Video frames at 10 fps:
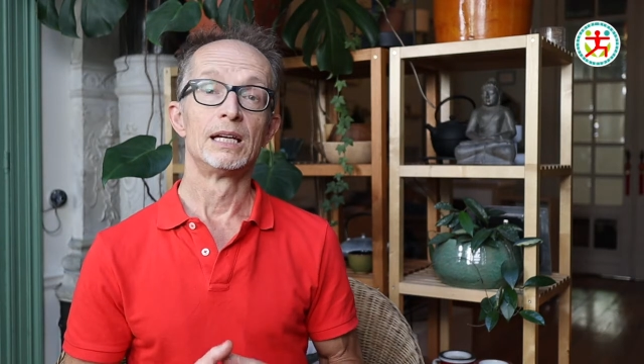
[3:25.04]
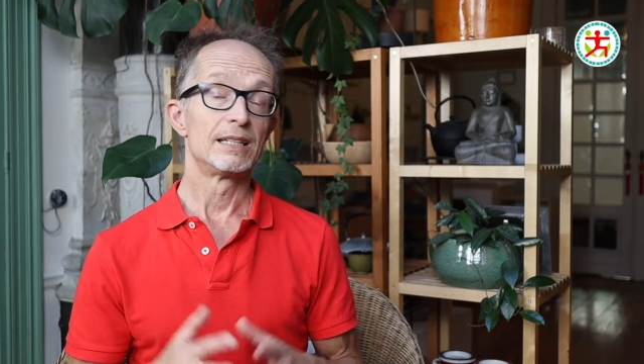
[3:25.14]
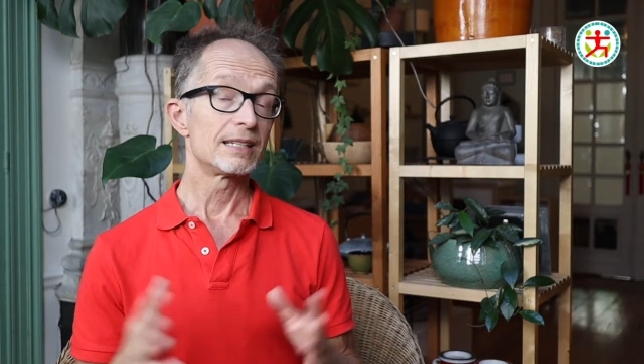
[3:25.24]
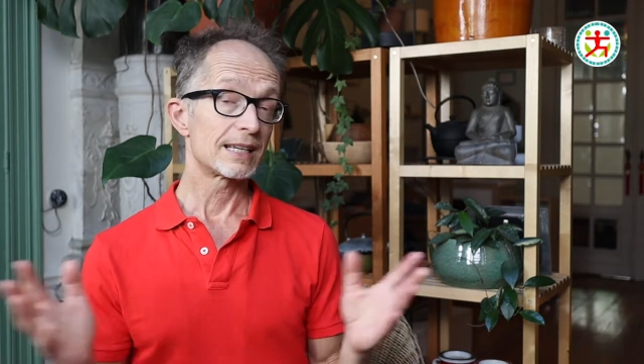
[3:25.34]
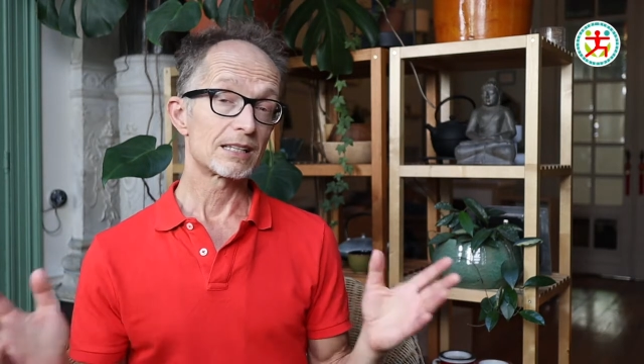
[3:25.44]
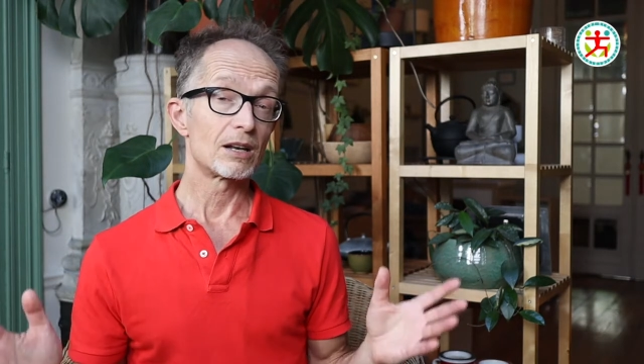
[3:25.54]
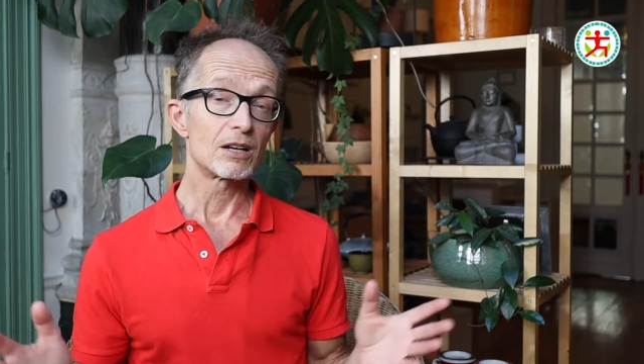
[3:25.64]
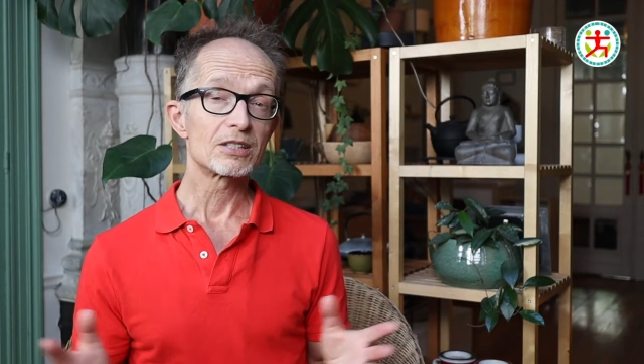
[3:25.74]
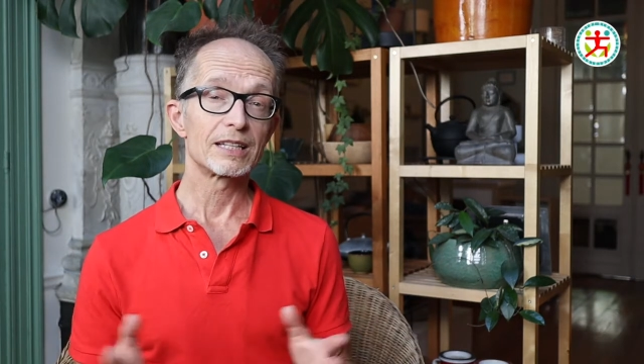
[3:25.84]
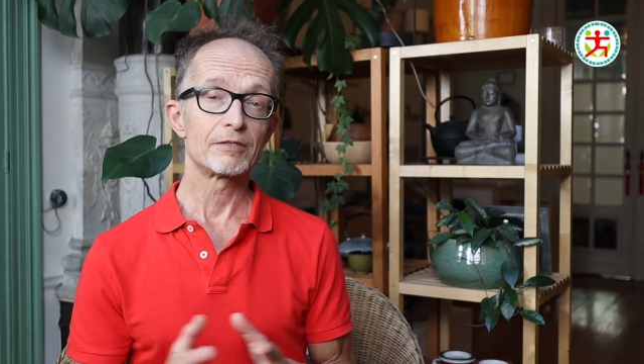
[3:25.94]
This has a
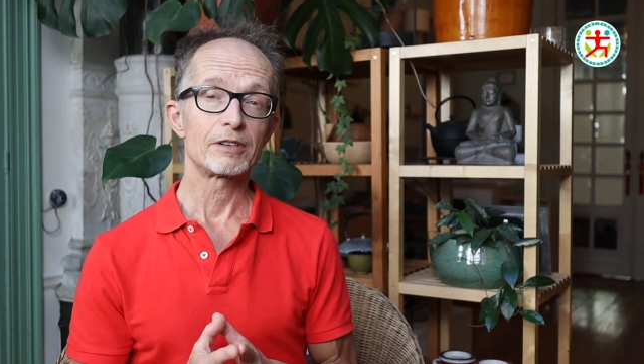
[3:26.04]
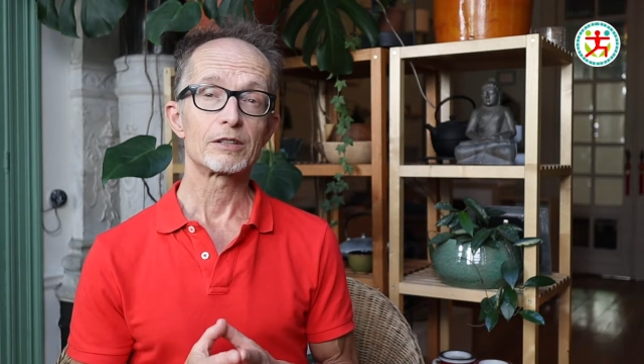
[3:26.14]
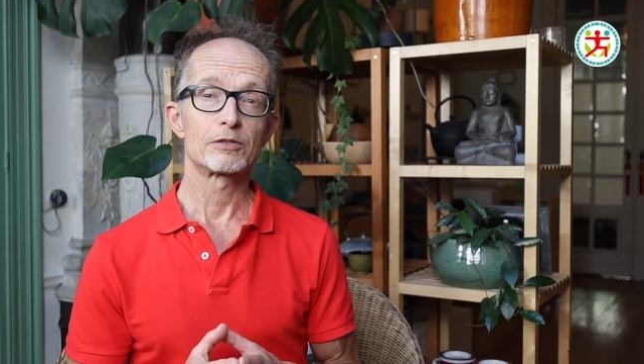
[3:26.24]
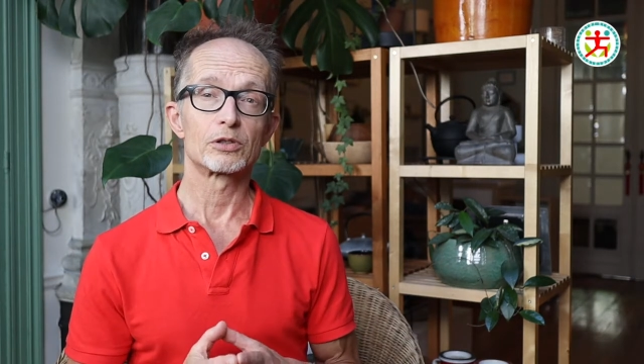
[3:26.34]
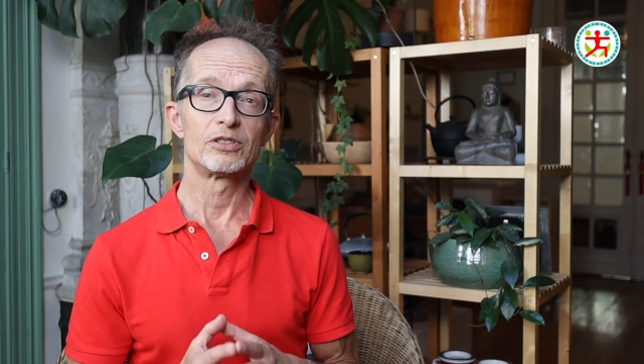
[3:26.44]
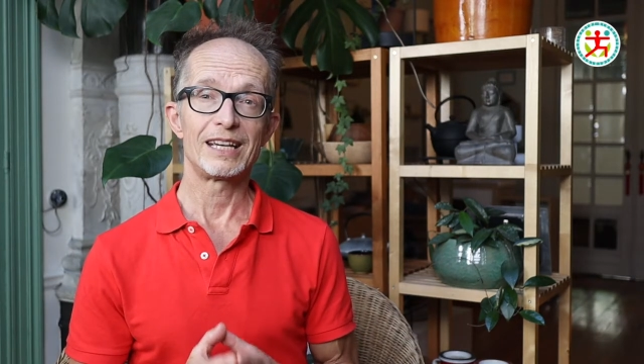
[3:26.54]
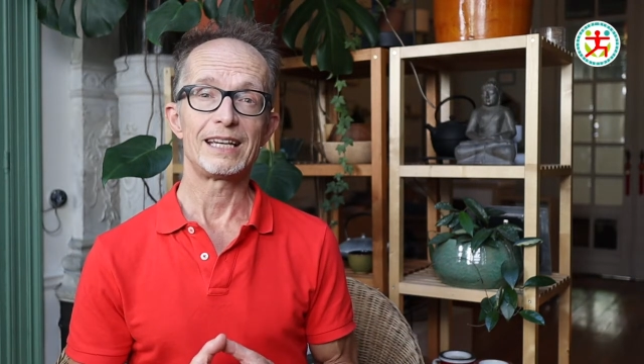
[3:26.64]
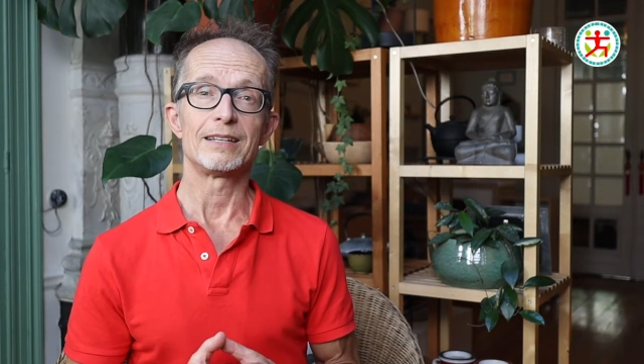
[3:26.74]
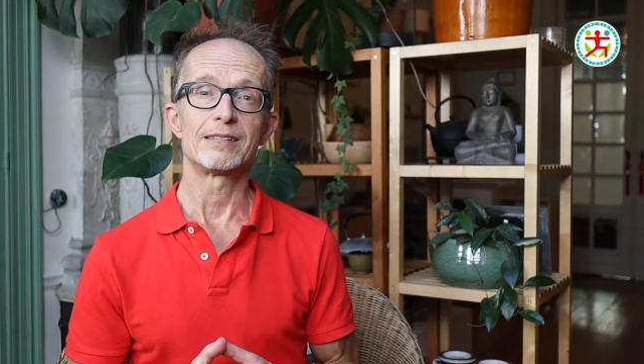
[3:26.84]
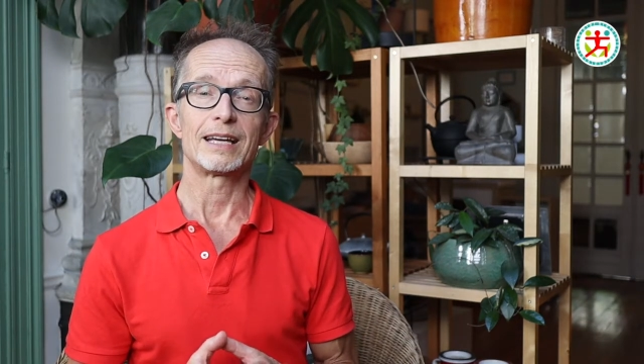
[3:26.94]
lasting effect for
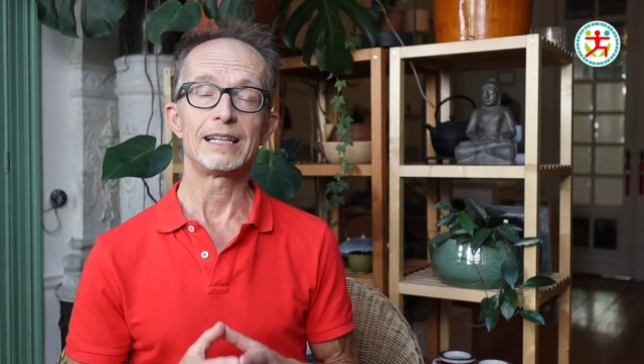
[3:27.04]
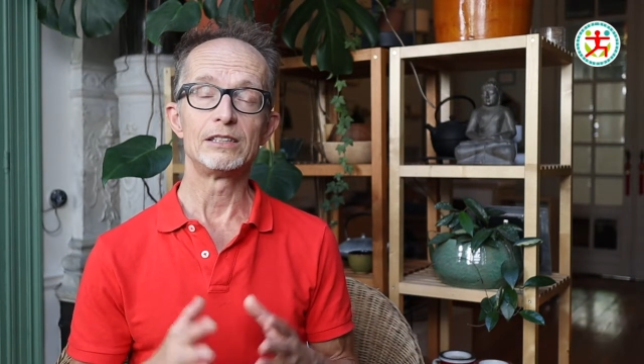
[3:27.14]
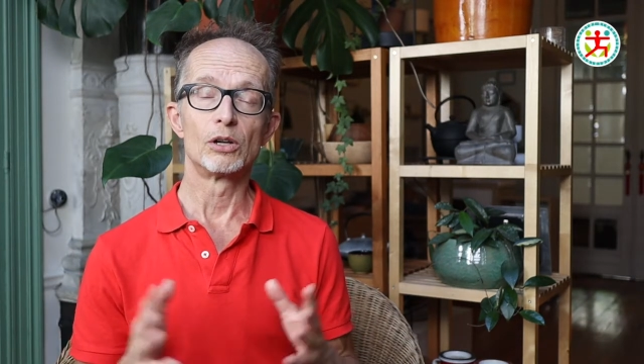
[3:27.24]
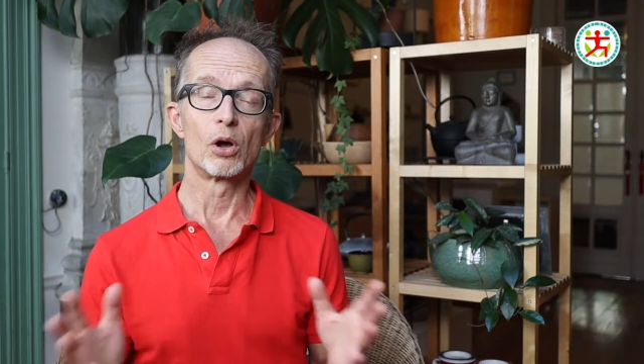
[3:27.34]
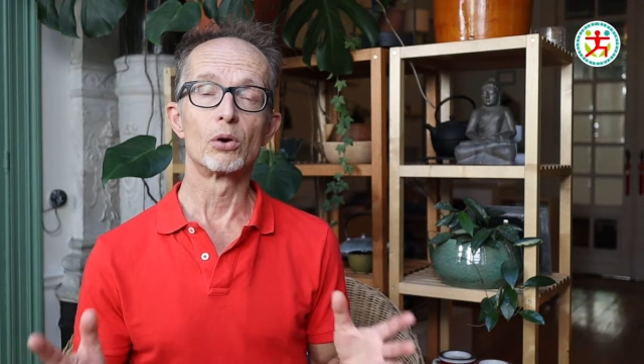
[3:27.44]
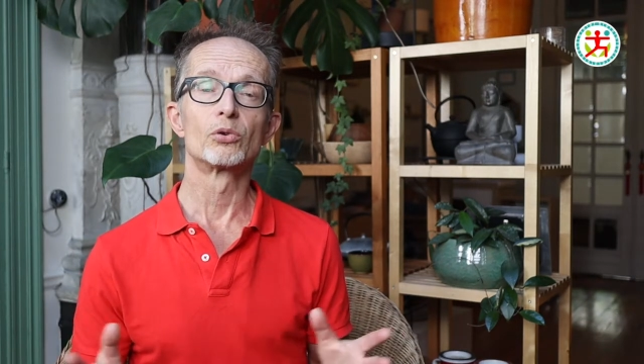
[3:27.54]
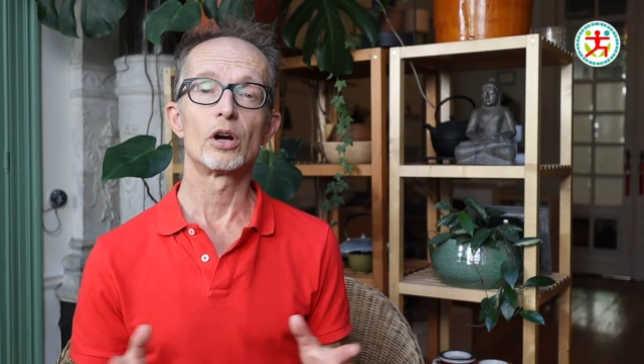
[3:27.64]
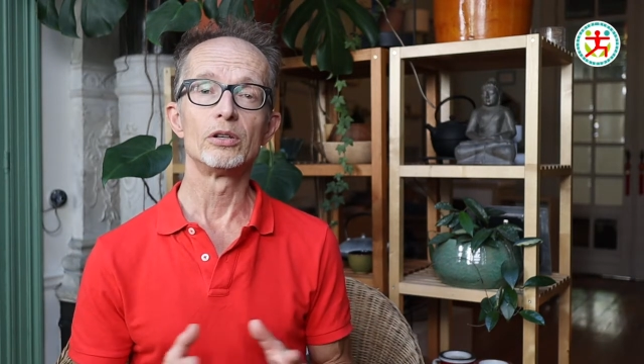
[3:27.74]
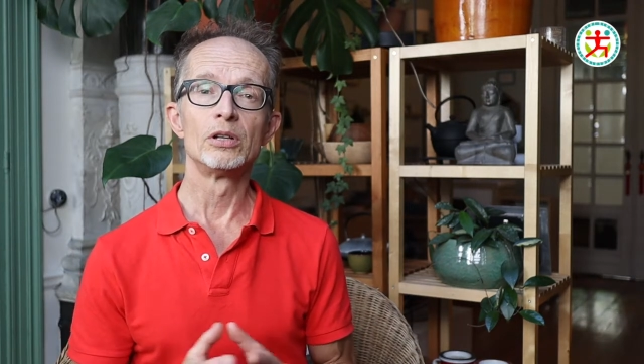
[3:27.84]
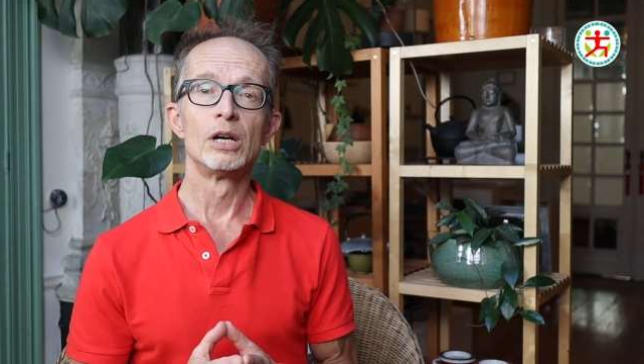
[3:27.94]
days, and in the long
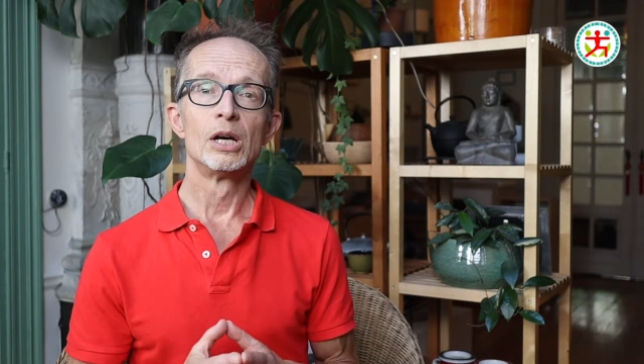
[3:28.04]
run,